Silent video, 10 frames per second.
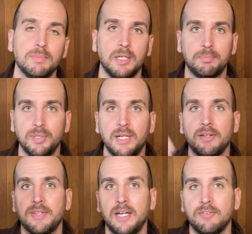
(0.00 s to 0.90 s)
but I'll put
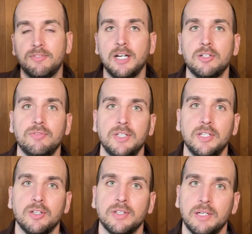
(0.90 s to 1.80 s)
out that final
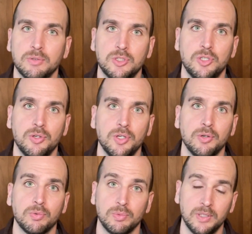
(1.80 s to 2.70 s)
video that will show
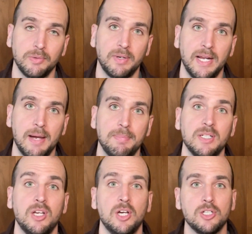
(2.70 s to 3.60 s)
you really what happened,